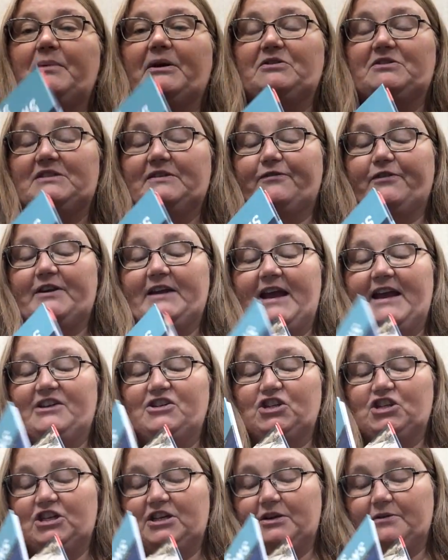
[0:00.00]
about different
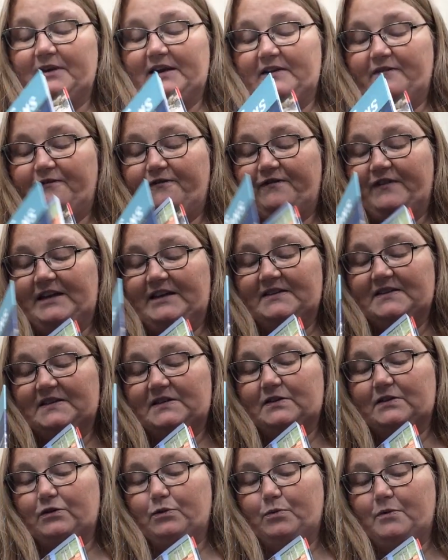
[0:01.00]
engineering
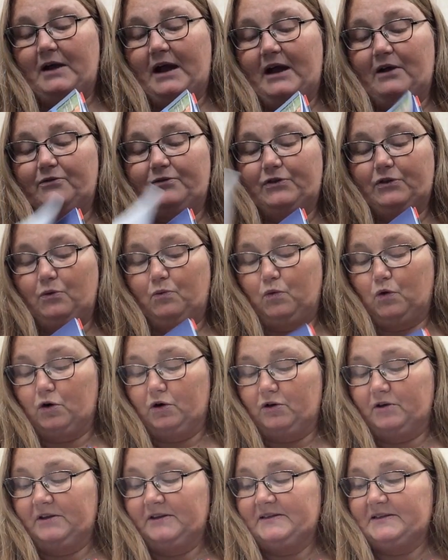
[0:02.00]
feats throughout the
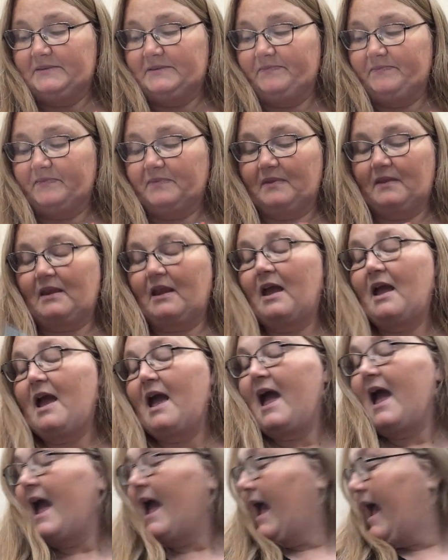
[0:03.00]
world.
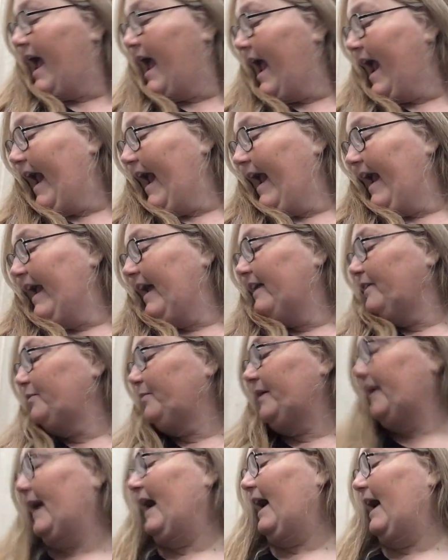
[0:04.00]
And
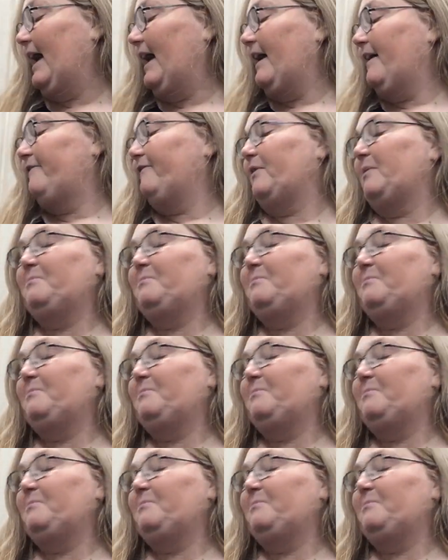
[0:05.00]
we have